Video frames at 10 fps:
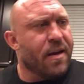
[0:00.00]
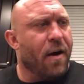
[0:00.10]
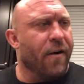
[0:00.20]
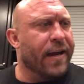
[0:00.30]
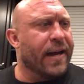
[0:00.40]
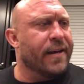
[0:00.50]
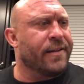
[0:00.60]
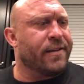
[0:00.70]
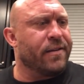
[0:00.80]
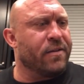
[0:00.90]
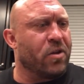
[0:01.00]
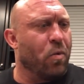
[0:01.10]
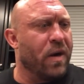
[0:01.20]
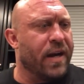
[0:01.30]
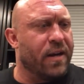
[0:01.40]
All right, guys. So
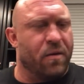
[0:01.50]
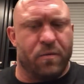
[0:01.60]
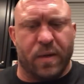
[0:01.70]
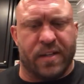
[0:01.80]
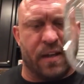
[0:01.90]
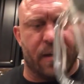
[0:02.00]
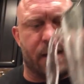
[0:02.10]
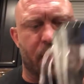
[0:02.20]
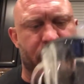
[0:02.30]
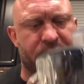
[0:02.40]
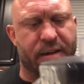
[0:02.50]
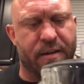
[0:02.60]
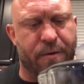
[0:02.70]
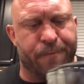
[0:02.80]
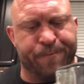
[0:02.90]
we're not gonna waste a lot of time, because I
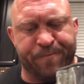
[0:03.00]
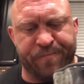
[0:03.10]
know,